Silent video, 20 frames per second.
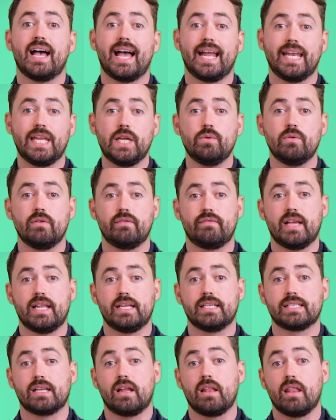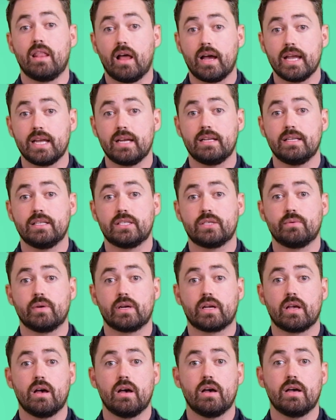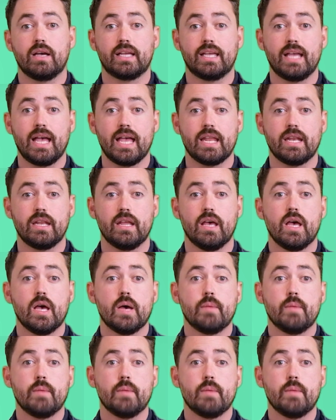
annual events are likely to occur again